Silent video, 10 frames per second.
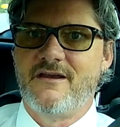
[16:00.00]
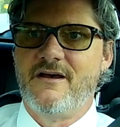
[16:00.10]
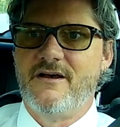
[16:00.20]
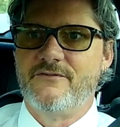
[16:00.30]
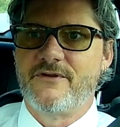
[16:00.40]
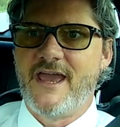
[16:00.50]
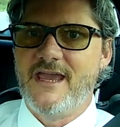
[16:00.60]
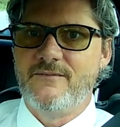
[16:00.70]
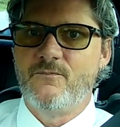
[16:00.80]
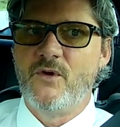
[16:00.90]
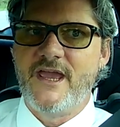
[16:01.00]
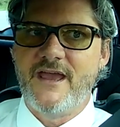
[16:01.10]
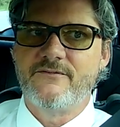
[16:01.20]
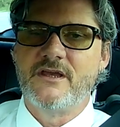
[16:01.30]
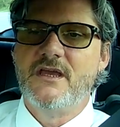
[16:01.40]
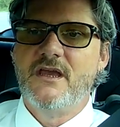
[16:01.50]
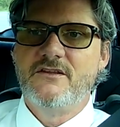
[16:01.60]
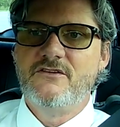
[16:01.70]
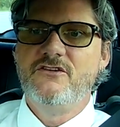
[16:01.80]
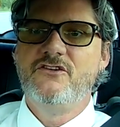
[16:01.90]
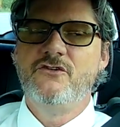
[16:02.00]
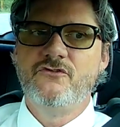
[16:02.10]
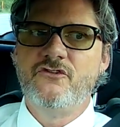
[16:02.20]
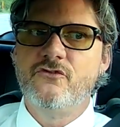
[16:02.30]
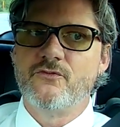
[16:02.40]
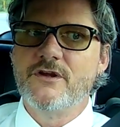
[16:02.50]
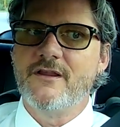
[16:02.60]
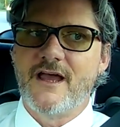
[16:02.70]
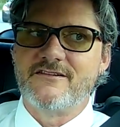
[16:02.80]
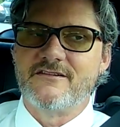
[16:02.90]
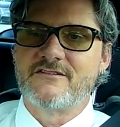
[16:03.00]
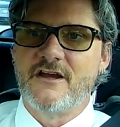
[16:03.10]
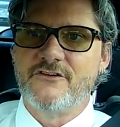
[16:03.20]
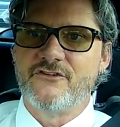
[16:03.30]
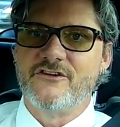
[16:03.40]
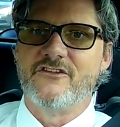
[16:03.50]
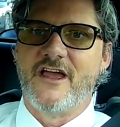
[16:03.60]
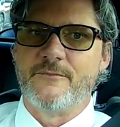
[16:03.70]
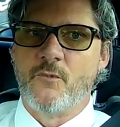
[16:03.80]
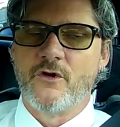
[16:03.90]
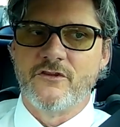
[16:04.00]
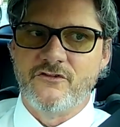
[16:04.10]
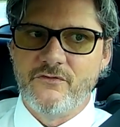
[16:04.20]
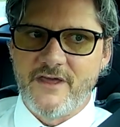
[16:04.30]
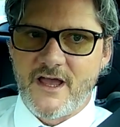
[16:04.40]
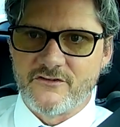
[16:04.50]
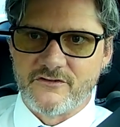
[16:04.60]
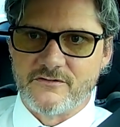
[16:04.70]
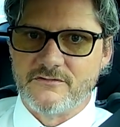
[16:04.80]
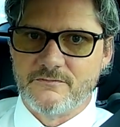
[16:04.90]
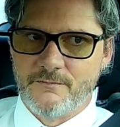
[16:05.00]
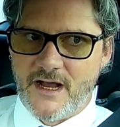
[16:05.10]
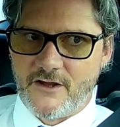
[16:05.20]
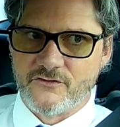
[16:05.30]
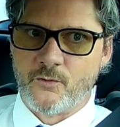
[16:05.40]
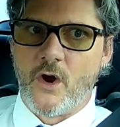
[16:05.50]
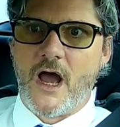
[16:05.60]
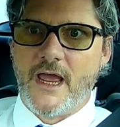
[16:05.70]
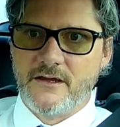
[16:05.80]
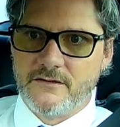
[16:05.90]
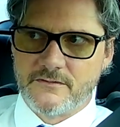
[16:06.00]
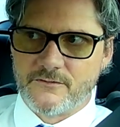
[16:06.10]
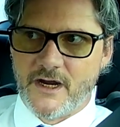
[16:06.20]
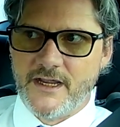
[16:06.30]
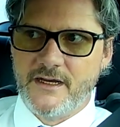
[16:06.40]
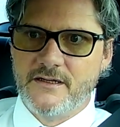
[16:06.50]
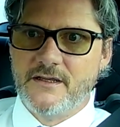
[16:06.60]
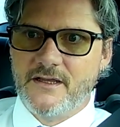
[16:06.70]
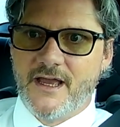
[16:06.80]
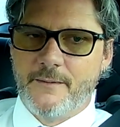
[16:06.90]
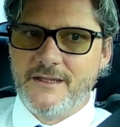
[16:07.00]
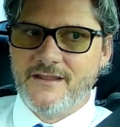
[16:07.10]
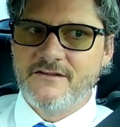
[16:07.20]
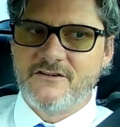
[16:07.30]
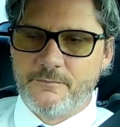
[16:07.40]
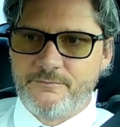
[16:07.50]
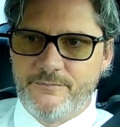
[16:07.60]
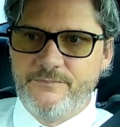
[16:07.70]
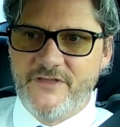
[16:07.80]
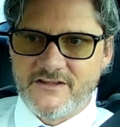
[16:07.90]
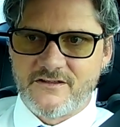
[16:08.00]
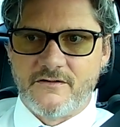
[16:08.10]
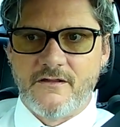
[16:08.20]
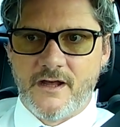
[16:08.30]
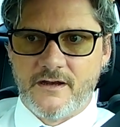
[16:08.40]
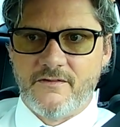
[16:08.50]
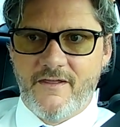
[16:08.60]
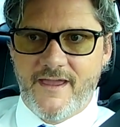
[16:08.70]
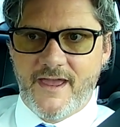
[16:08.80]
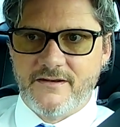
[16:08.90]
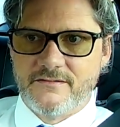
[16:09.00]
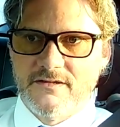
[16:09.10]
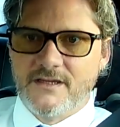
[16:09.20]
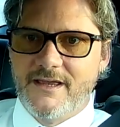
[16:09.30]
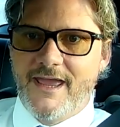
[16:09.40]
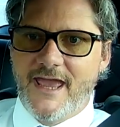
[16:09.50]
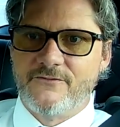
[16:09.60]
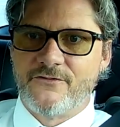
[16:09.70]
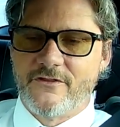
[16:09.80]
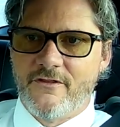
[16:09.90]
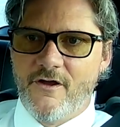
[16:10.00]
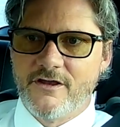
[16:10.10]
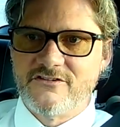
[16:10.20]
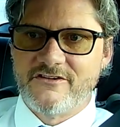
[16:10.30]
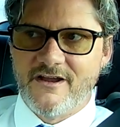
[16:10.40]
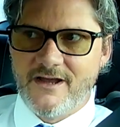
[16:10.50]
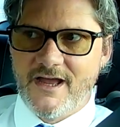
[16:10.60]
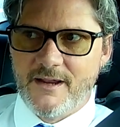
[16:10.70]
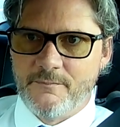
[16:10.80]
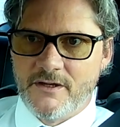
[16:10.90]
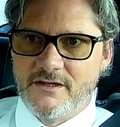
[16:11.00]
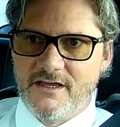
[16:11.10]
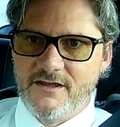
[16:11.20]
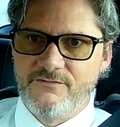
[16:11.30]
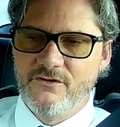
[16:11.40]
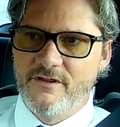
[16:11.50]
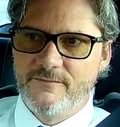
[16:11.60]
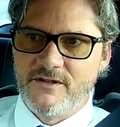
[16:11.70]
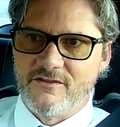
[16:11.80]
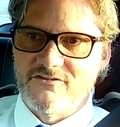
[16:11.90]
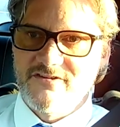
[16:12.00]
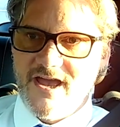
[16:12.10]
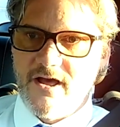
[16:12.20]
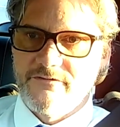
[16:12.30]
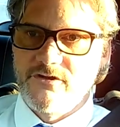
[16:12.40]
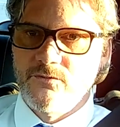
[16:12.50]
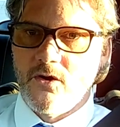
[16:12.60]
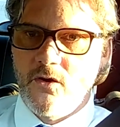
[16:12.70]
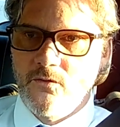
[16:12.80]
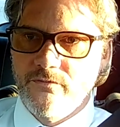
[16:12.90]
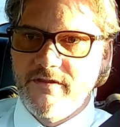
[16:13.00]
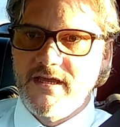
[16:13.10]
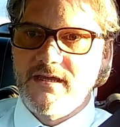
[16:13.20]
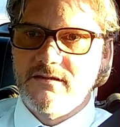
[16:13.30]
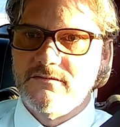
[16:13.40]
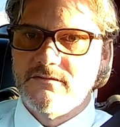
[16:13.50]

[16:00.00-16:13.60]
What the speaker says: of, hey, you do realize this country is like more than 2,000 miles wide, right? I mean, that's a lot of land. And for the longest time, if you lived in the South, you were only